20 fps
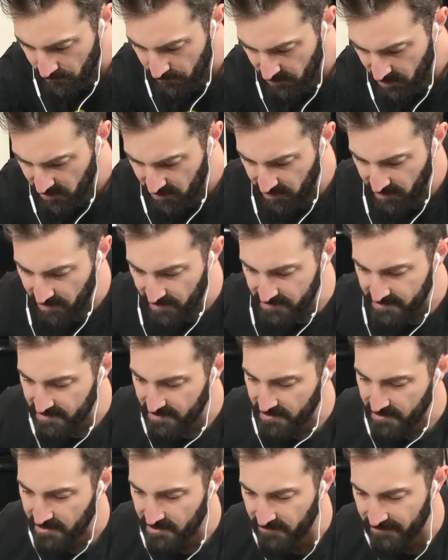Oh, you can't see
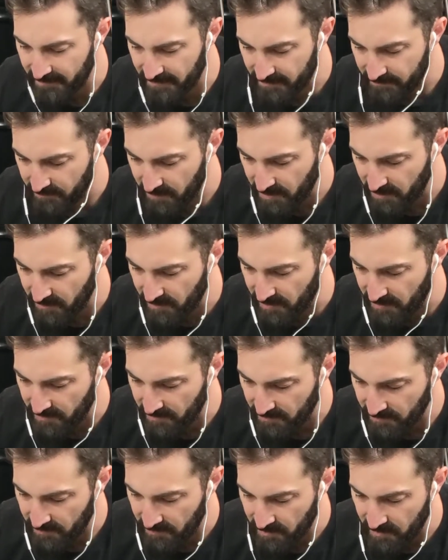it anyway. All right,
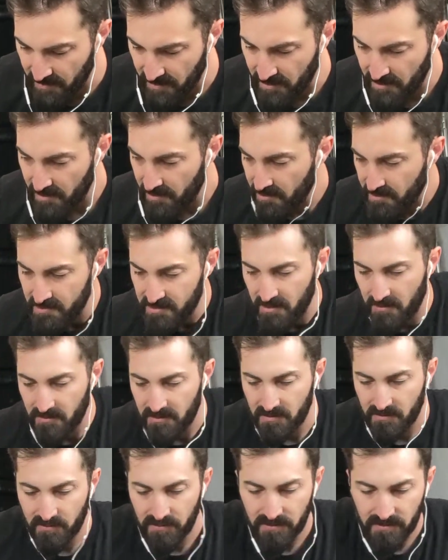so I'm
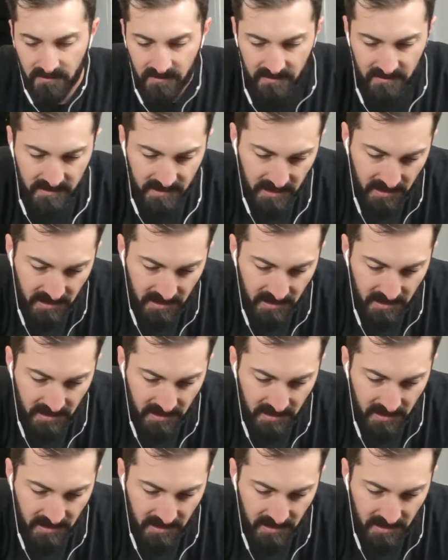gonna put